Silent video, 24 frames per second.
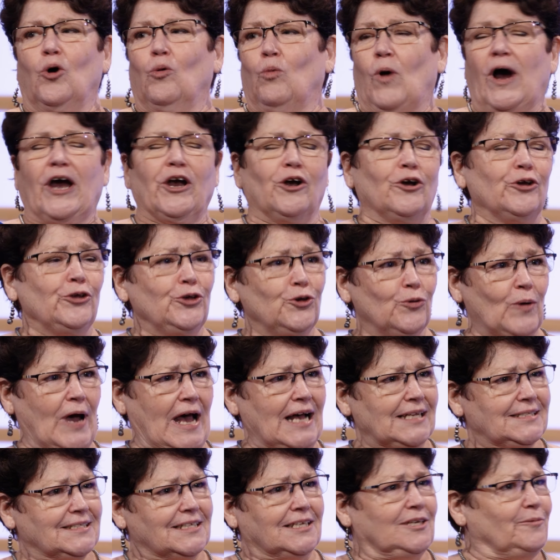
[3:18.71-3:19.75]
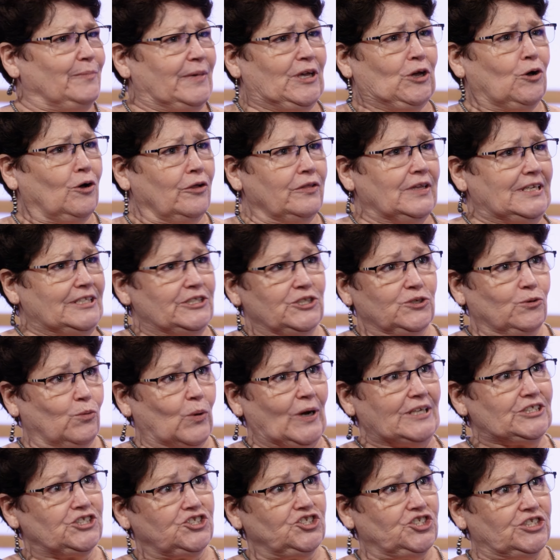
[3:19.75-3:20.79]
Why are you asking me all these
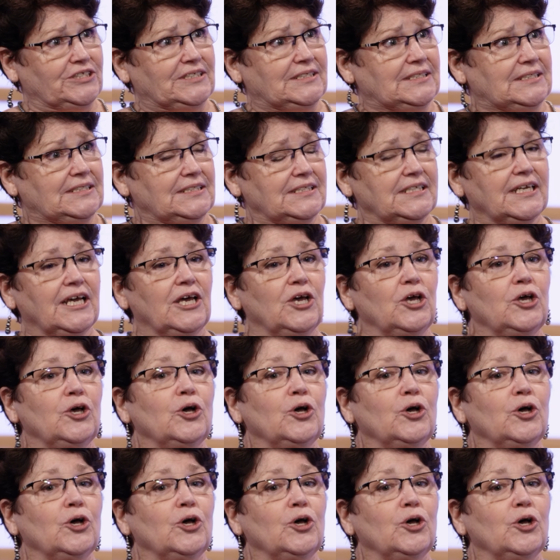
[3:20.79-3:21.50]
questions?